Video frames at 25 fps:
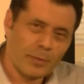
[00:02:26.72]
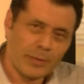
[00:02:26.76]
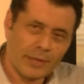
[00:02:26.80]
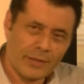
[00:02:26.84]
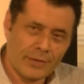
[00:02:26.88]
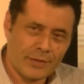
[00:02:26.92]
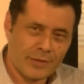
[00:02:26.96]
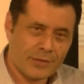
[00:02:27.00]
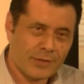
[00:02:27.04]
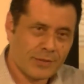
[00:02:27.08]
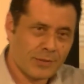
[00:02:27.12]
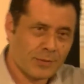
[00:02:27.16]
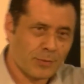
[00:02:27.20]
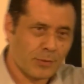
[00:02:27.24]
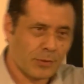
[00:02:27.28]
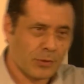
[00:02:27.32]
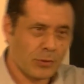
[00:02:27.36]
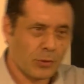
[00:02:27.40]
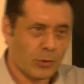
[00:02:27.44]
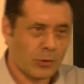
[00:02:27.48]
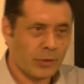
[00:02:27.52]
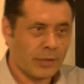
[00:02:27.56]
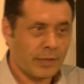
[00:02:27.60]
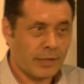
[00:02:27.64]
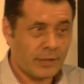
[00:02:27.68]
I believe this is
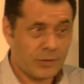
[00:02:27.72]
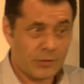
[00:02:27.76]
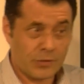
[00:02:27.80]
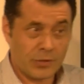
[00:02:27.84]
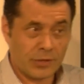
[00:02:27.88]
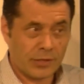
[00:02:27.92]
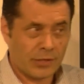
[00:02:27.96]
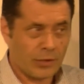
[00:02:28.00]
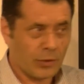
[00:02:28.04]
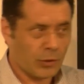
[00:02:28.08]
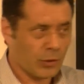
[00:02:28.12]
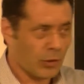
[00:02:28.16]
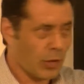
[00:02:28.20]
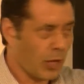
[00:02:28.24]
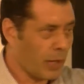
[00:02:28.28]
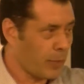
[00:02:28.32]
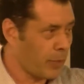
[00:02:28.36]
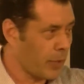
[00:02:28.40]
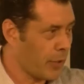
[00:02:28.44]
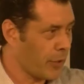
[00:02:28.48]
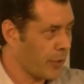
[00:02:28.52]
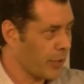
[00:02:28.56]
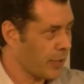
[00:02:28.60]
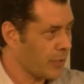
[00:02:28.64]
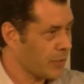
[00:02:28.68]
recorded, and certainly your
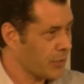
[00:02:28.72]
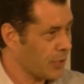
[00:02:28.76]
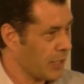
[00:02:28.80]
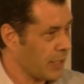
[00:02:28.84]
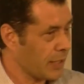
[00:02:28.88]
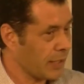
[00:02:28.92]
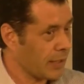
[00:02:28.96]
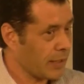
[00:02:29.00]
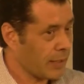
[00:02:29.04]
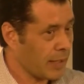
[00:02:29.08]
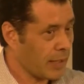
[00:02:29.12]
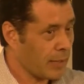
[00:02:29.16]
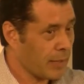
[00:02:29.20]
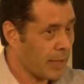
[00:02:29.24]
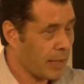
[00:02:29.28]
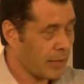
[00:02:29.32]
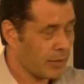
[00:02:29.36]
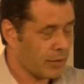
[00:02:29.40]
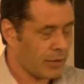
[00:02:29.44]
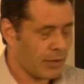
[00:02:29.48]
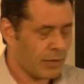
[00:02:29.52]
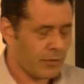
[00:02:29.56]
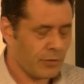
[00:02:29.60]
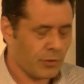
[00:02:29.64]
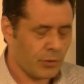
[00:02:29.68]
librarians here can come out
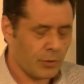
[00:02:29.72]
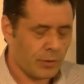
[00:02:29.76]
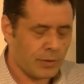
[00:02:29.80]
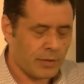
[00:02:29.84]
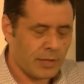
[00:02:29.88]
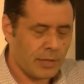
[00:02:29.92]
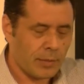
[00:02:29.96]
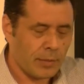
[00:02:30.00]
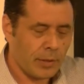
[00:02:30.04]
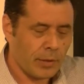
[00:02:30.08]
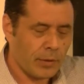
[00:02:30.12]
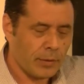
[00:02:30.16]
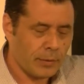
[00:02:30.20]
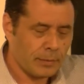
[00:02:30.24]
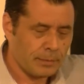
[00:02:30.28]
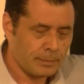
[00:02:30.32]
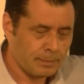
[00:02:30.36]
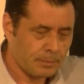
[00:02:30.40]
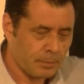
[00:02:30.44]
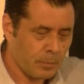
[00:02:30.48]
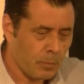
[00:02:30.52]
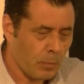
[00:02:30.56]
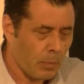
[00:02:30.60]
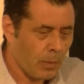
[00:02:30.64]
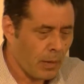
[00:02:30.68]
and give you a demo.
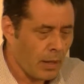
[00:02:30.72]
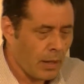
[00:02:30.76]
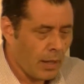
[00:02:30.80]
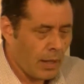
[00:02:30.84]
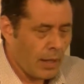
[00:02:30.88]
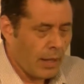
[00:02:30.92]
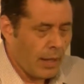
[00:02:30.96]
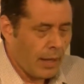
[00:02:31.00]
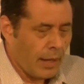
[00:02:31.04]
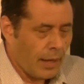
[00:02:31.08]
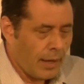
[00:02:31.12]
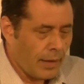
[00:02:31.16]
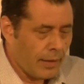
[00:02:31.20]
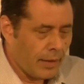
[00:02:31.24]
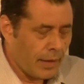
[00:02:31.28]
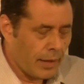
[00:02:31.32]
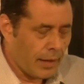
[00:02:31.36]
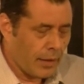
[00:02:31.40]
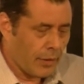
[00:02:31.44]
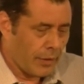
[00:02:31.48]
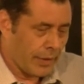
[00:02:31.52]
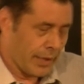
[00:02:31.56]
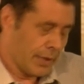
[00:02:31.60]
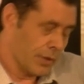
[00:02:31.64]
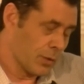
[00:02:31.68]

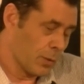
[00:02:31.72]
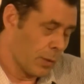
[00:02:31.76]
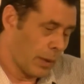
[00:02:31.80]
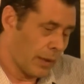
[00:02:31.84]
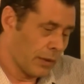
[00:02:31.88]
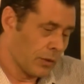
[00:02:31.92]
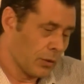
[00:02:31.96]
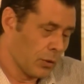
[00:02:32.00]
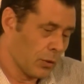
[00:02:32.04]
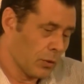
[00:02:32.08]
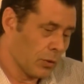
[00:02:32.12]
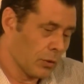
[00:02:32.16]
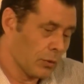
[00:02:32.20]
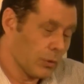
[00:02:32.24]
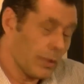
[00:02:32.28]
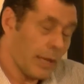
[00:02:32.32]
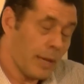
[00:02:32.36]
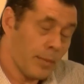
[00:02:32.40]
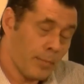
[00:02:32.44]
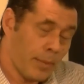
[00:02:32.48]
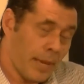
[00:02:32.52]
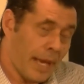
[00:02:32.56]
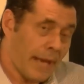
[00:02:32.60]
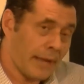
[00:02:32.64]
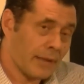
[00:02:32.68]
There is one called
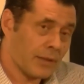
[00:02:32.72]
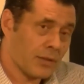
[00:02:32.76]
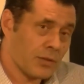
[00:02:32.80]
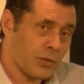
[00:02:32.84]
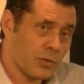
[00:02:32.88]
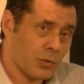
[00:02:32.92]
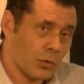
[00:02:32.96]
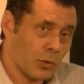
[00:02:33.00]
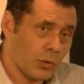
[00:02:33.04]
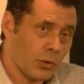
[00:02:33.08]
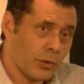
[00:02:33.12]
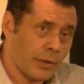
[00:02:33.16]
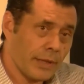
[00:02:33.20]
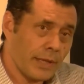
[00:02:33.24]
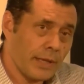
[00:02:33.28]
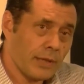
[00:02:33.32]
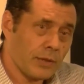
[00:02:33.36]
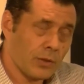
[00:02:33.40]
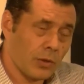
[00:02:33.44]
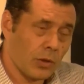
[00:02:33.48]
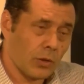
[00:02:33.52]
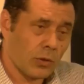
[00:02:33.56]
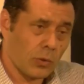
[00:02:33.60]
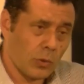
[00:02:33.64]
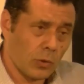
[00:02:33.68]

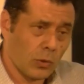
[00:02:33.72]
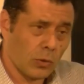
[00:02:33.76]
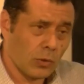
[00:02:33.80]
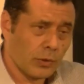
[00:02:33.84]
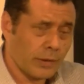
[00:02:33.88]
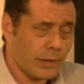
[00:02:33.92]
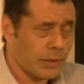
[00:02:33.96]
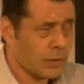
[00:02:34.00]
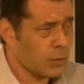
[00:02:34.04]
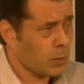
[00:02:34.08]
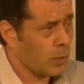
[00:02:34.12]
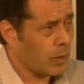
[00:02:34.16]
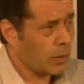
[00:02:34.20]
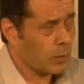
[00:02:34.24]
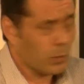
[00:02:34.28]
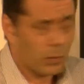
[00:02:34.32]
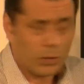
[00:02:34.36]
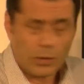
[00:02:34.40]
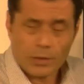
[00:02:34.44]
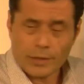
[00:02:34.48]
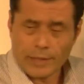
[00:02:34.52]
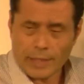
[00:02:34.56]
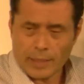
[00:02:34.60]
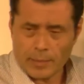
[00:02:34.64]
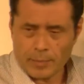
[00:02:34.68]
impactstory.org, that's one
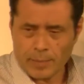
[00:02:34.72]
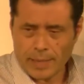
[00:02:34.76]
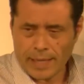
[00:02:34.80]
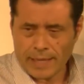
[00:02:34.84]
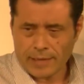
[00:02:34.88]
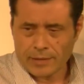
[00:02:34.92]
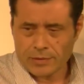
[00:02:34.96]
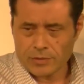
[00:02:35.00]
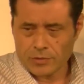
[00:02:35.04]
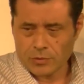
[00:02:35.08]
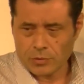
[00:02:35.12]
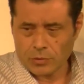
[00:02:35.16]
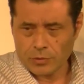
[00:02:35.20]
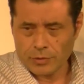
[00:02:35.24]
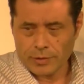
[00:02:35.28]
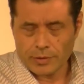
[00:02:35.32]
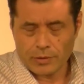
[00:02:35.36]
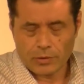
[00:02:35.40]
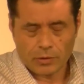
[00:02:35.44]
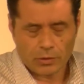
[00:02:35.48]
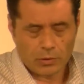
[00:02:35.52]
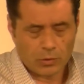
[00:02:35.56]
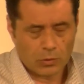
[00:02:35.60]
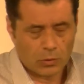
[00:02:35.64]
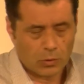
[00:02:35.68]
word,
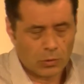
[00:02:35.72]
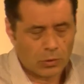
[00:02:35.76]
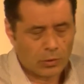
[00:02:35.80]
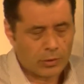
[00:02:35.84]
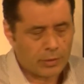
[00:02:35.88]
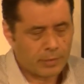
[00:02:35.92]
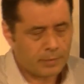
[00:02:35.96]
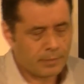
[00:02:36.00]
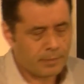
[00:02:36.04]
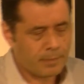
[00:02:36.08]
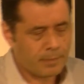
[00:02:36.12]
impactstory.org.